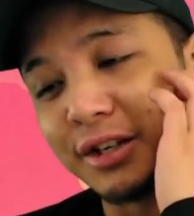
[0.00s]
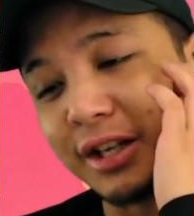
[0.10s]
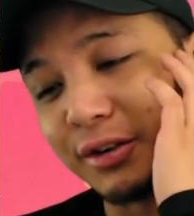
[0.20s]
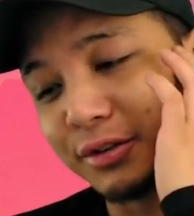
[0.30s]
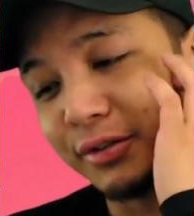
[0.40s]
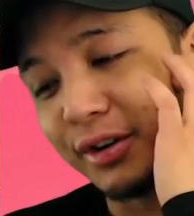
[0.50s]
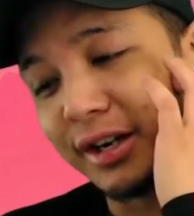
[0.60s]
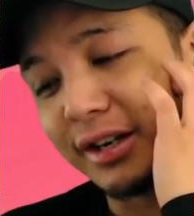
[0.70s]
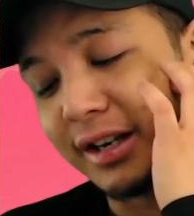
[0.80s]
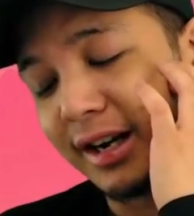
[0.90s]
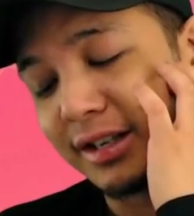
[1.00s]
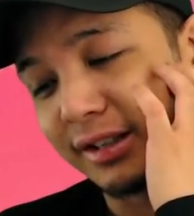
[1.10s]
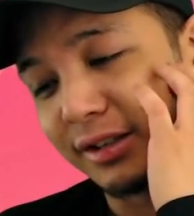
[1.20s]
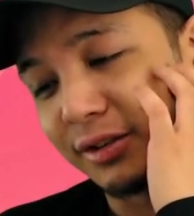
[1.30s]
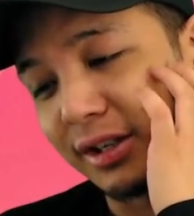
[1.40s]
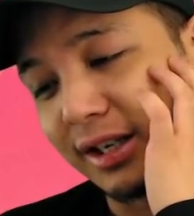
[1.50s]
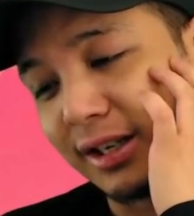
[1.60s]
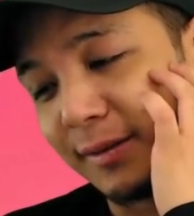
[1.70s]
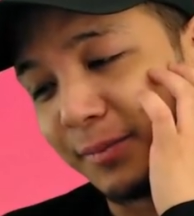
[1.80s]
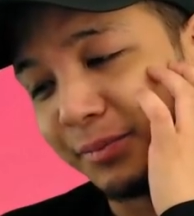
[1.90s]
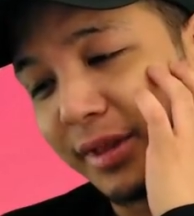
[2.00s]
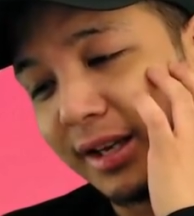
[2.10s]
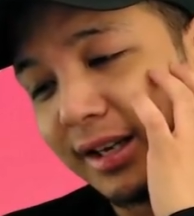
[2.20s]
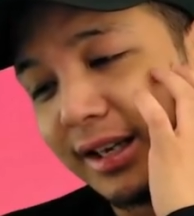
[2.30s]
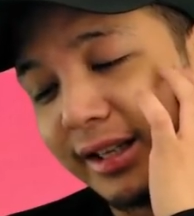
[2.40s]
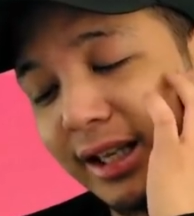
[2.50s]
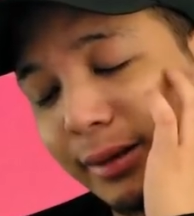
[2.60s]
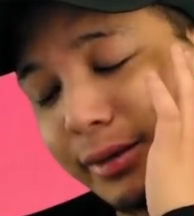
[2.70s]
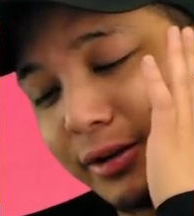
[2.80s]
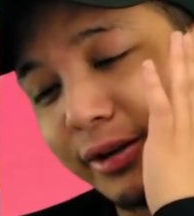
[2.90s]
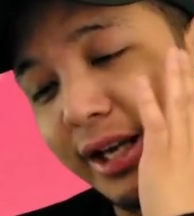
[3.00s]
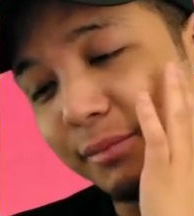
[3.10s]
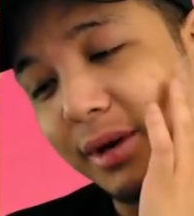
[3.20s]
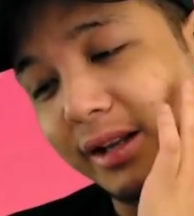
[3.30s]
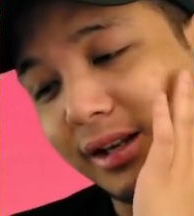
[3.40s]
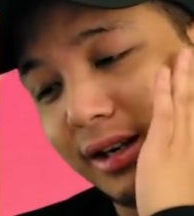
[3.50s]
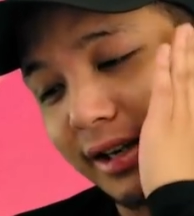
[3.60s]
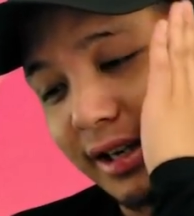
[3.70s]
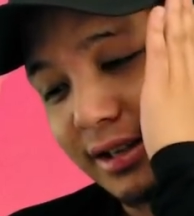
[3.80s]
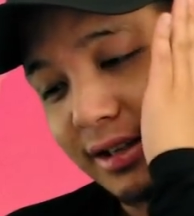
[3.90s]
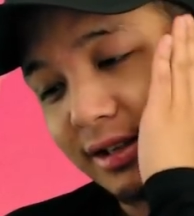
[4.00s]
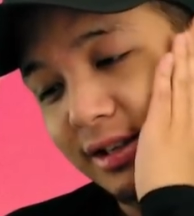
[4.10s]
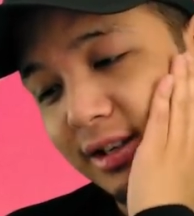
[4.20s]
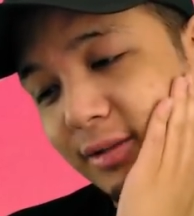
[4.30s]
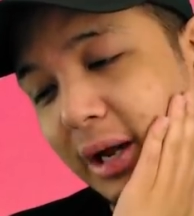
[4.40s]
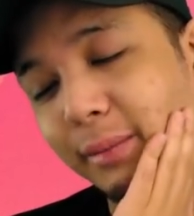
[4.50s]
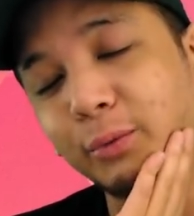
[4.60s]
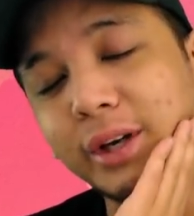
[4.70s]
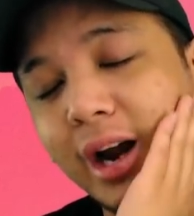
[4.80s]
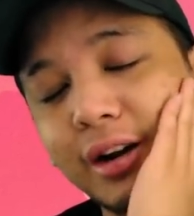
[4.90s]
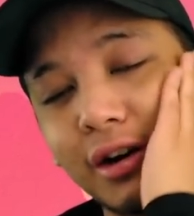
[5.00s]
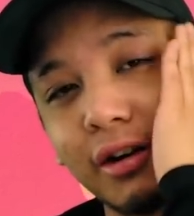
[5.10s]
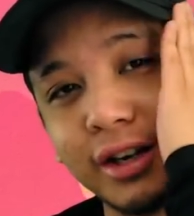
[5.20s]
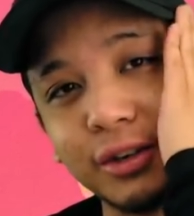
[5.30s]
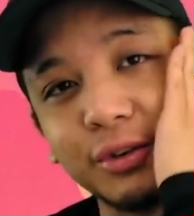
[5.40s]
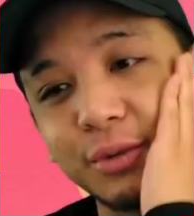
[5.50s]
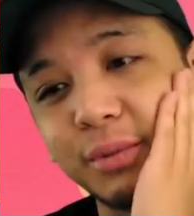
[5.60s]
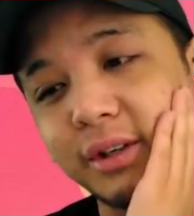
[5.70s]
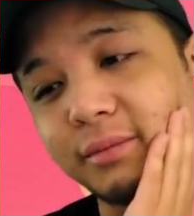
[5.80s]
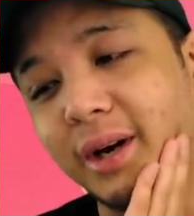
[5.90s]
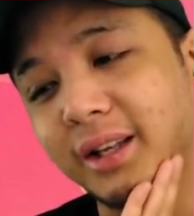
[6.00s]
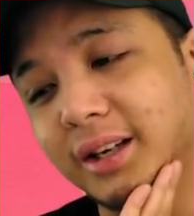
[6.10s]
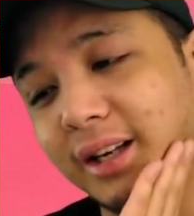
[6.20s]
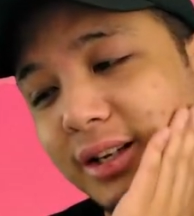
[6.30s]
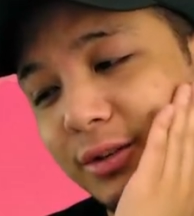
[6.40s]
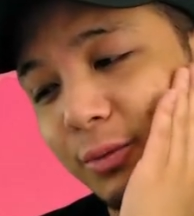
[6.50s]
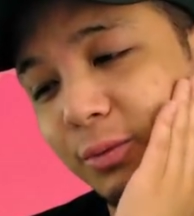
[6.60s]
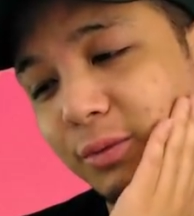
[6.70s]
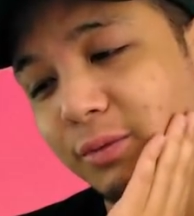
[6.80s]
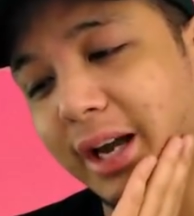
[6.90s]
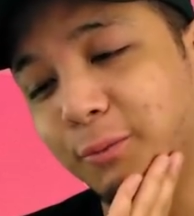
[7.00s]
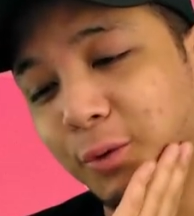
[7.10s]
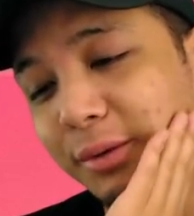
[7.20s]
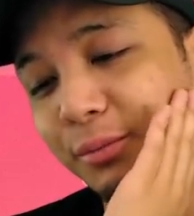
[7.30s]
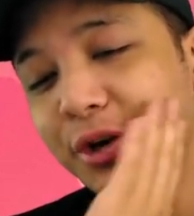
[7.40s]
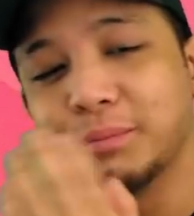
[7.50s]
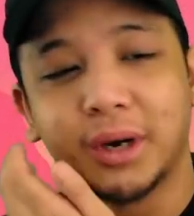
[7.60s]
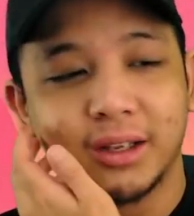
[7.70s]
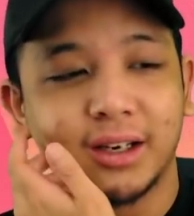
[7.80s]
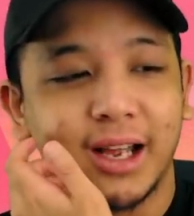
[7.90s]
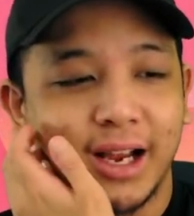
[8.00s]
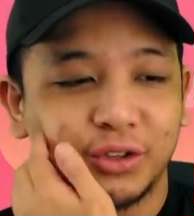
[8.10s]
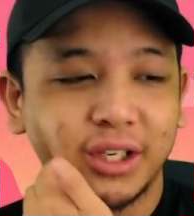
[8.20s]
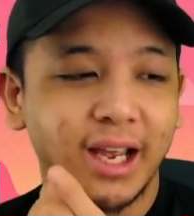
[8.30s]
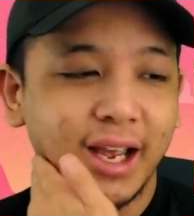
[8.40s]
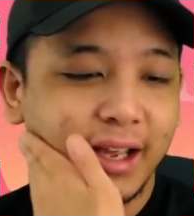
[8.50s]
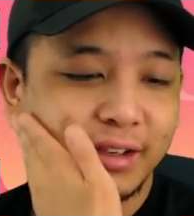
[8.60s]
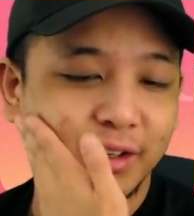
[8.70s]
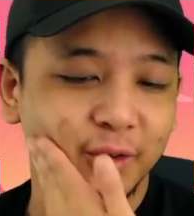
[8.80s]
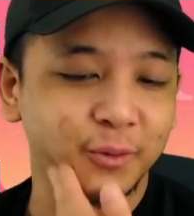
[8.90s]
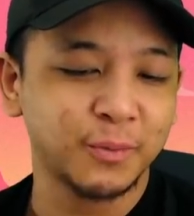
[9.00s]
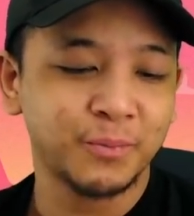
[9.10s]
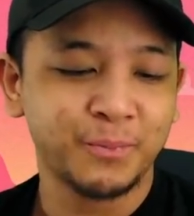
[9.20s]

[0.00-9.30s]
So that was a very nice little, that let me know that Madara isn't, I mean, we kind of already knew this, but Madara is, at one point, Madara actually had, you know,